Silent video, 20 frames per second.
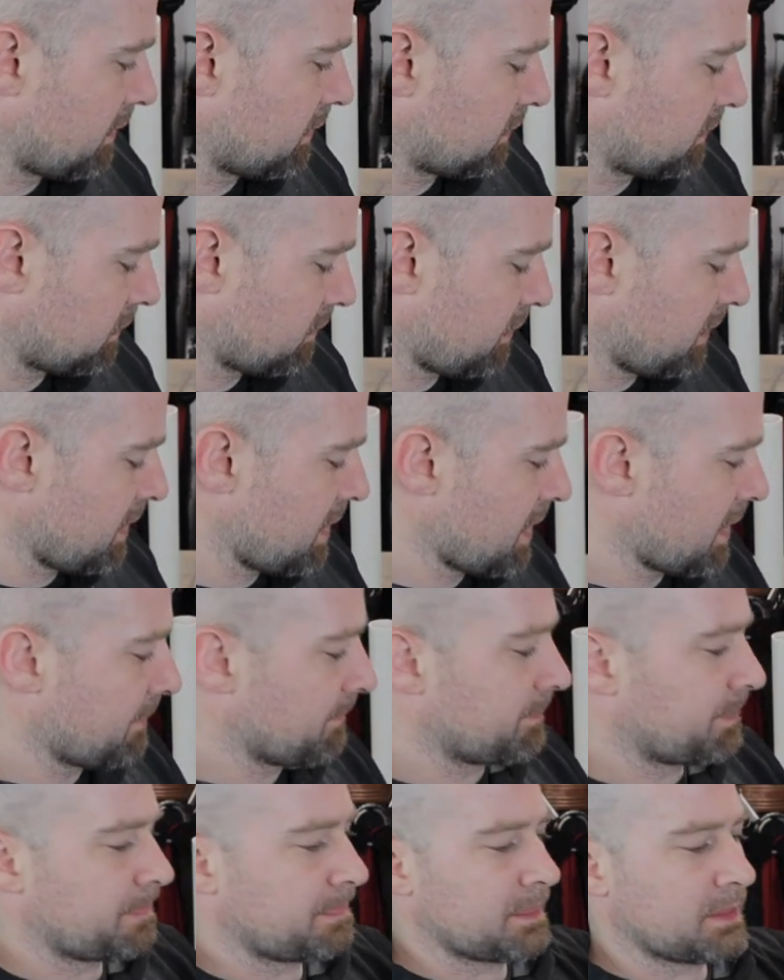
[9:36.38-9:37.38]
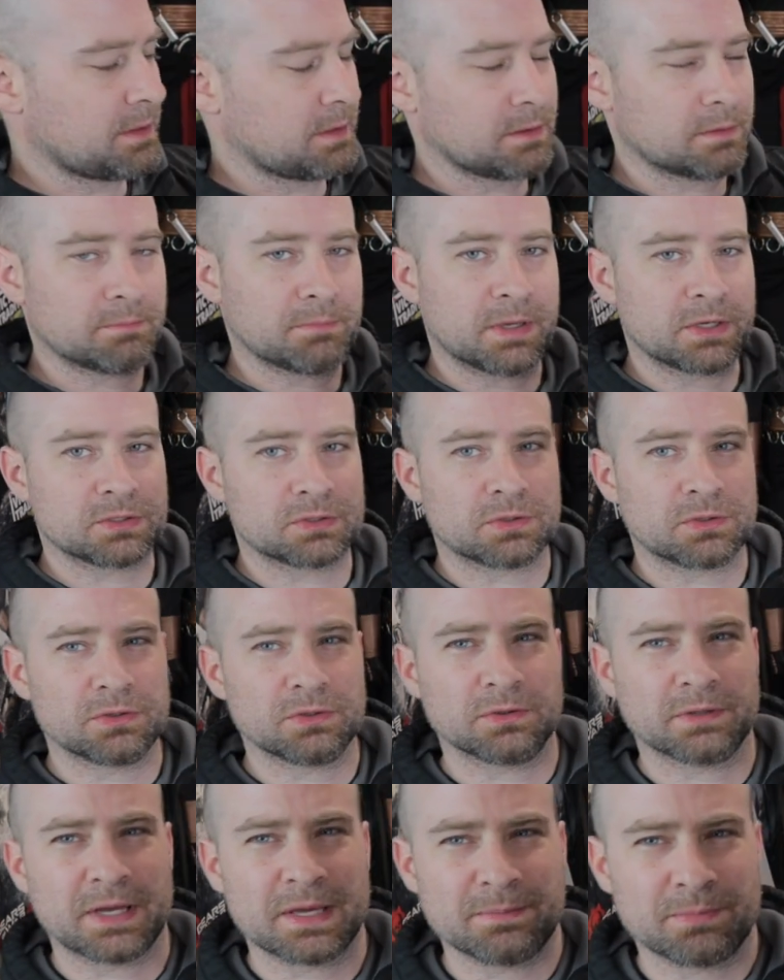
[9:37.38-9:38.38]
So yeah, make sure
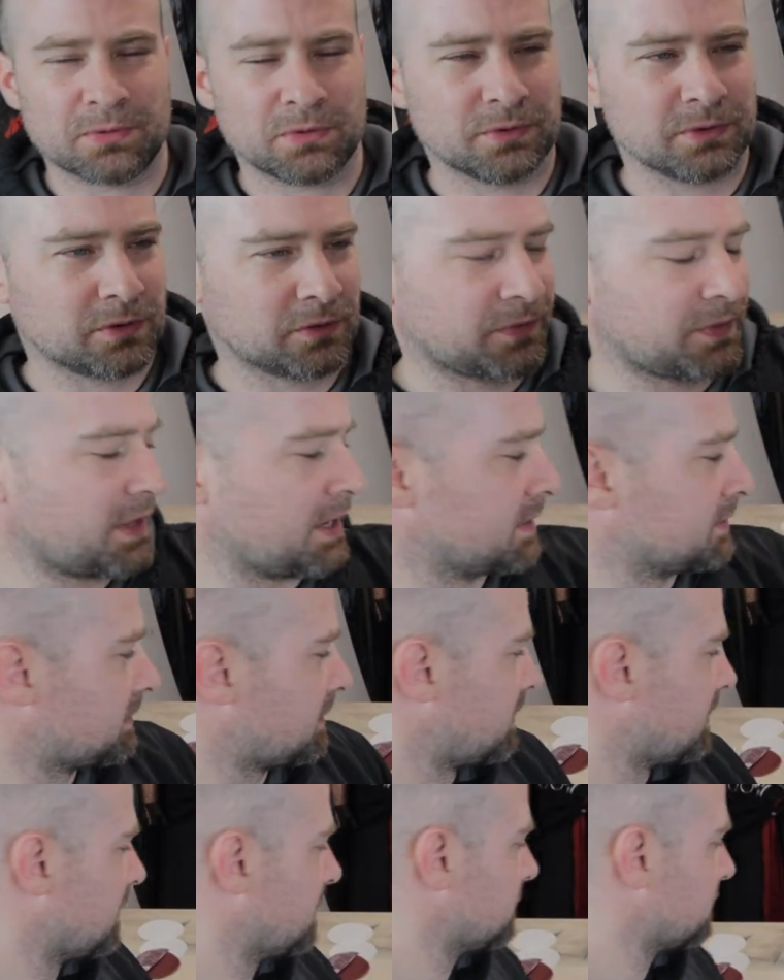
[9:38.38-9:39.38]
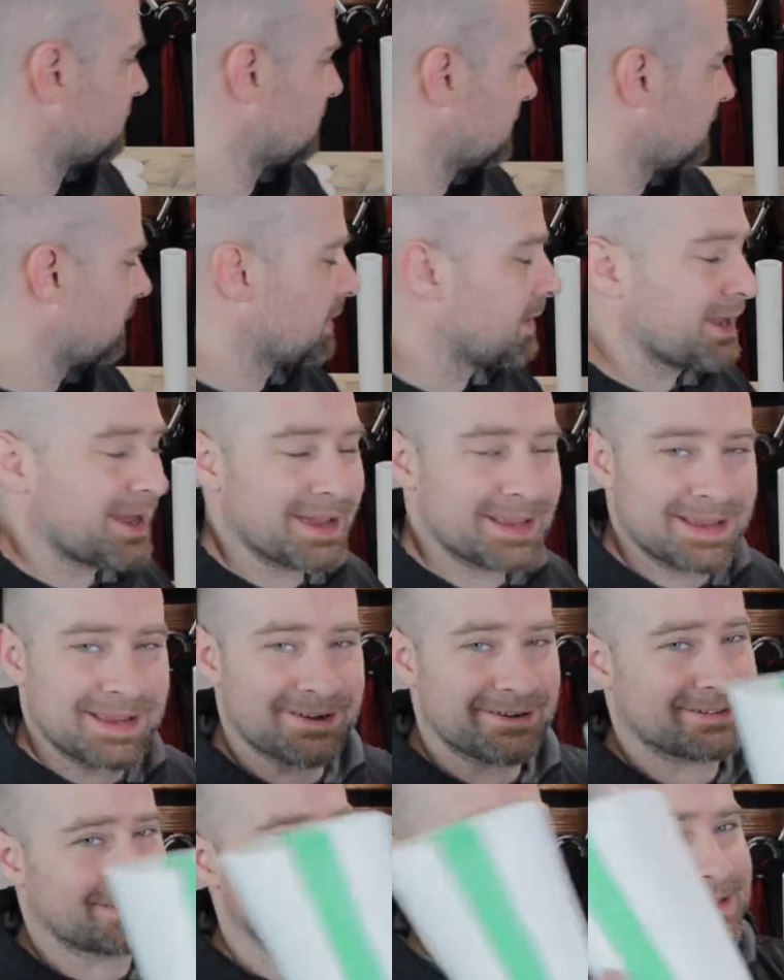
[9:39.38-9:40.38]
you label your things because I
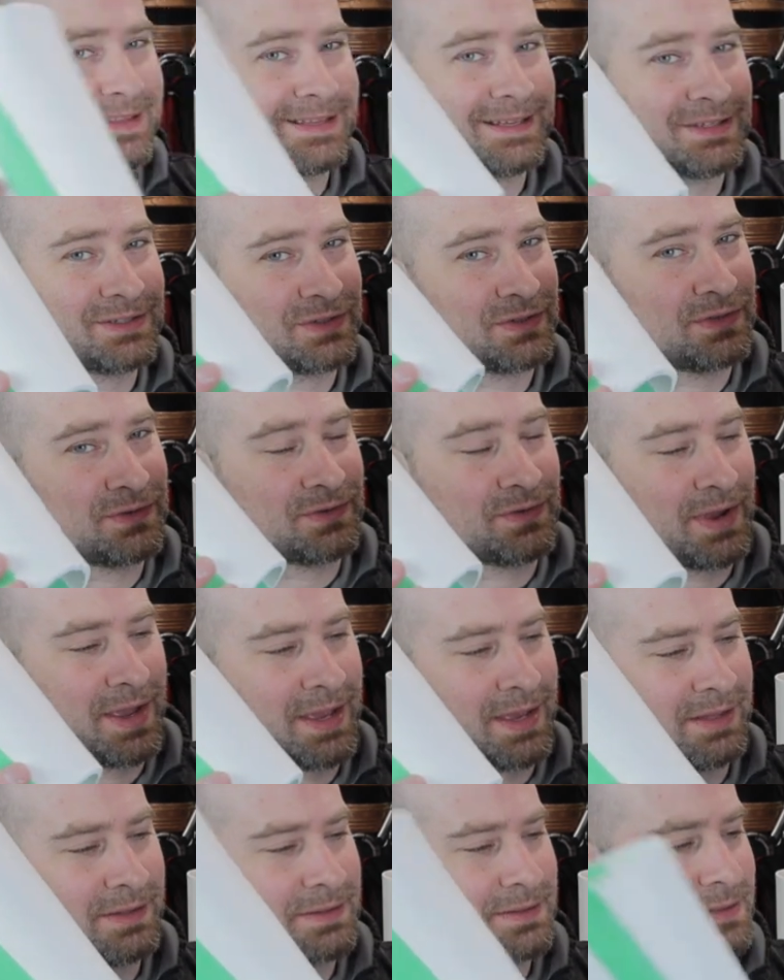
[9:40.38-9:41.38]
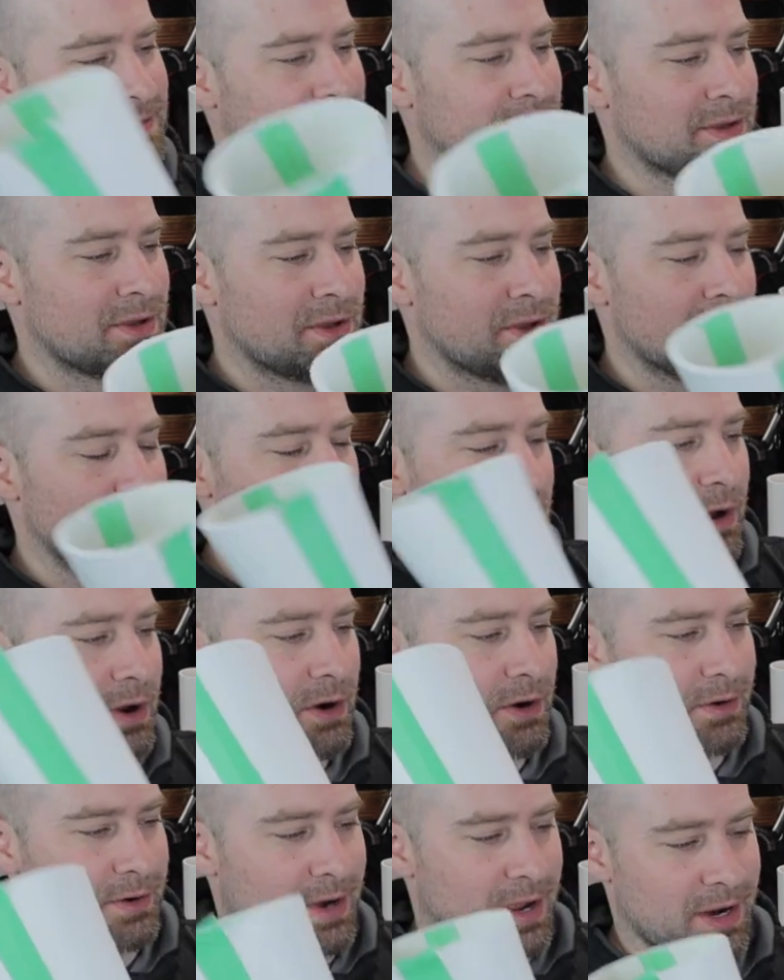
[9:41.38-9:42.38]
guarantee these two ends
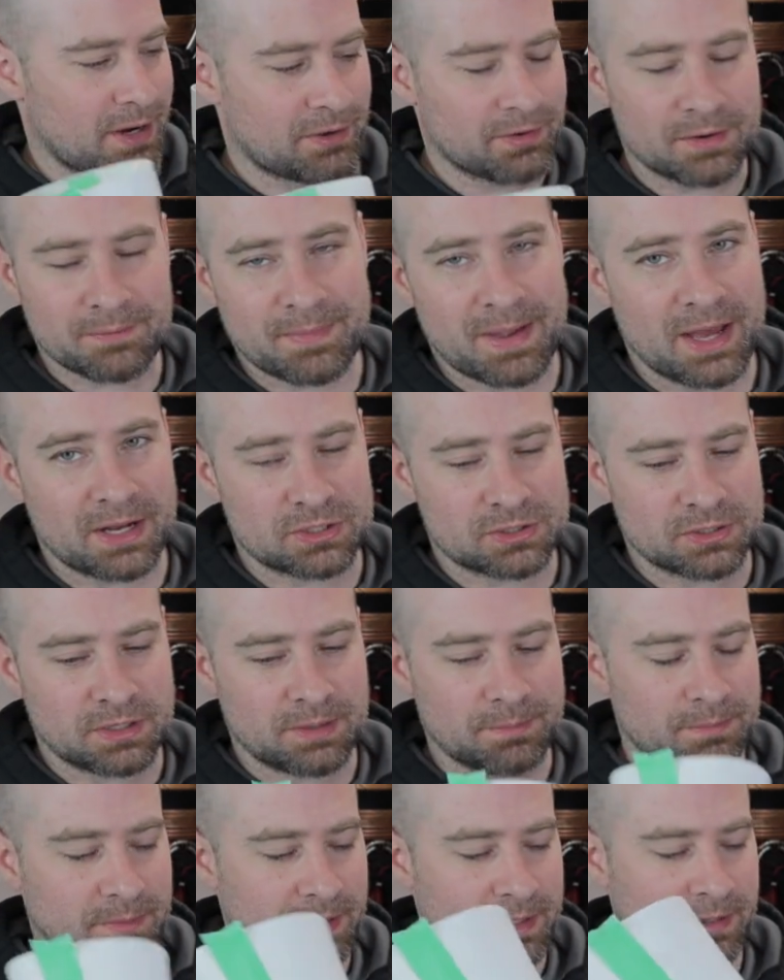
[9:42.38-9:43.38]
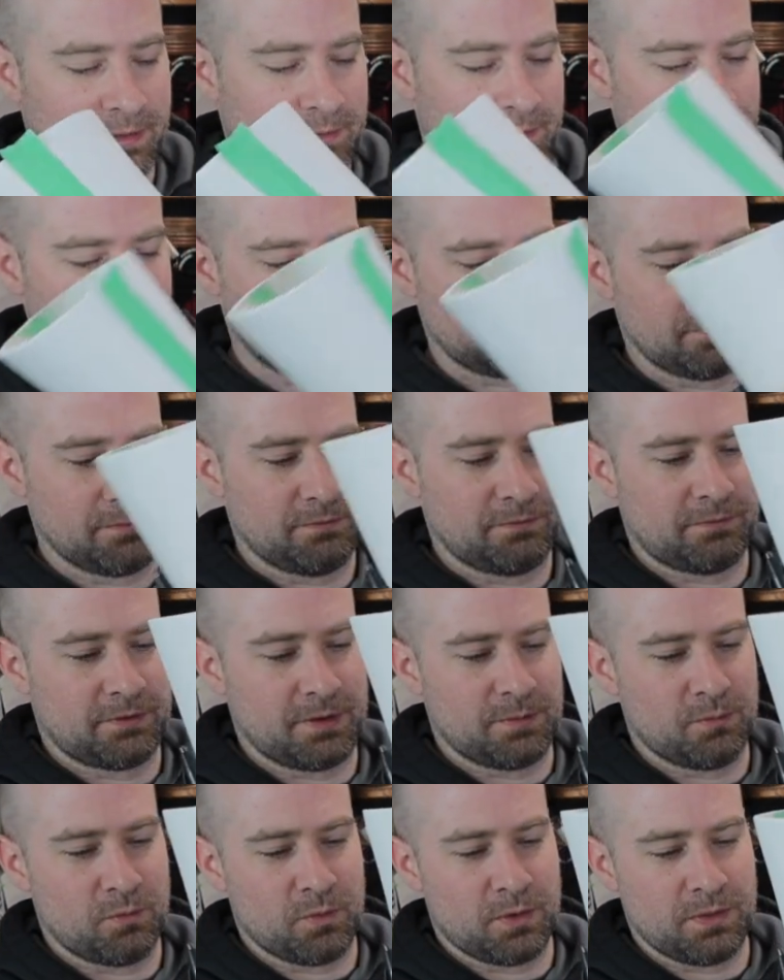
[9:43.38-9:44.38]
are not gonna match up like
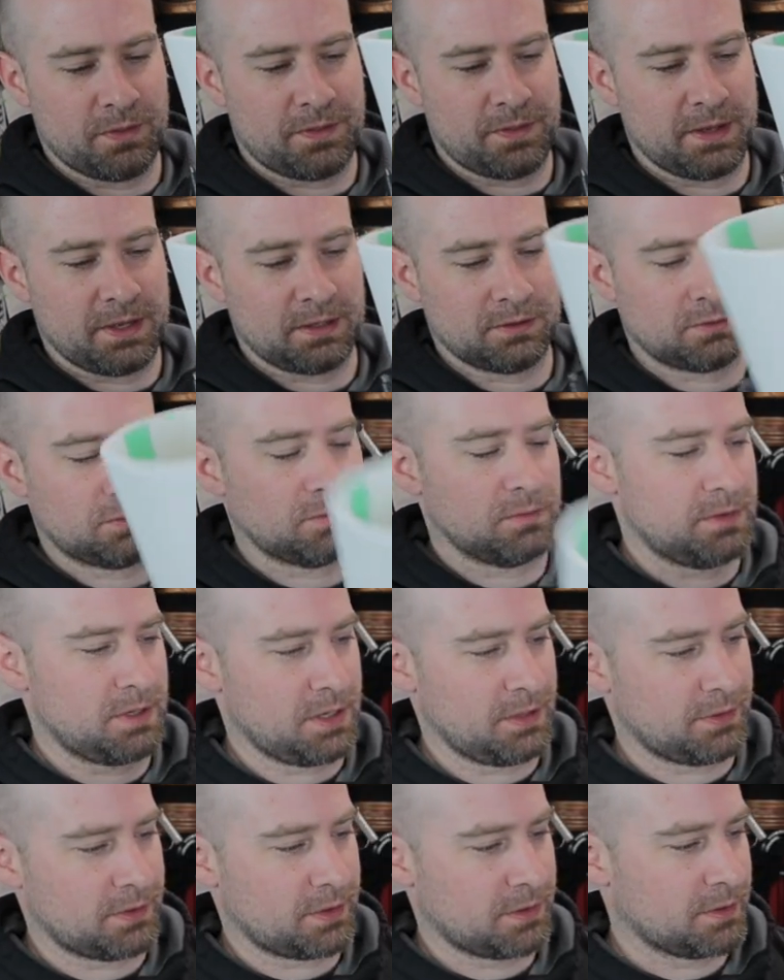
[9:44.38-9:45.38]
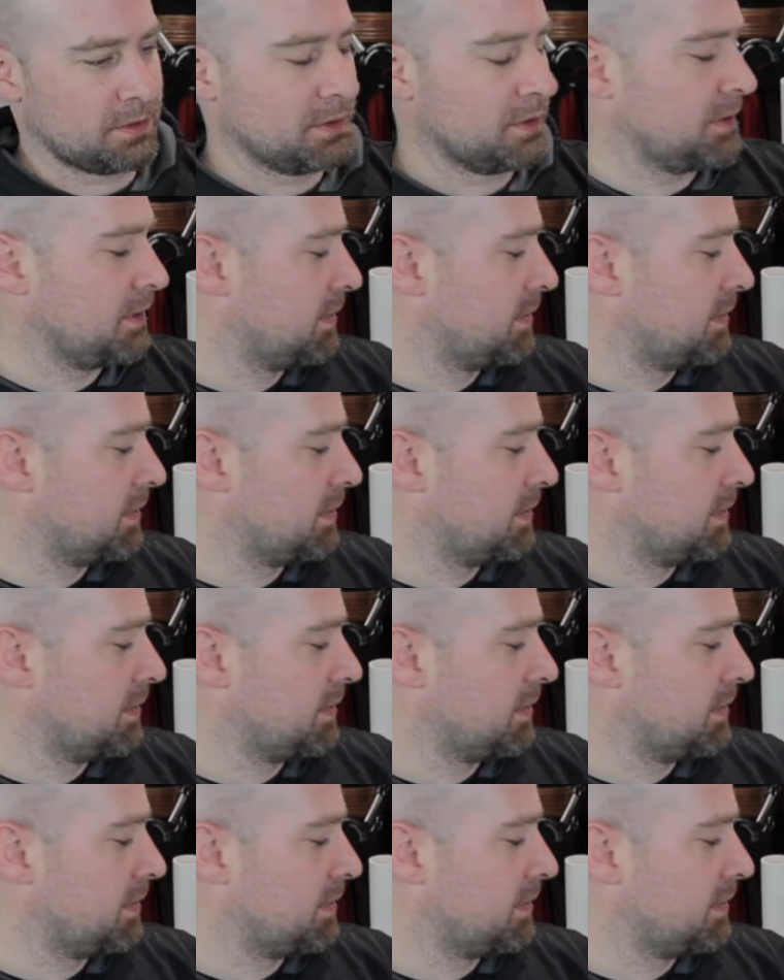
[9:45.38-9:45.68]
from one thing to another.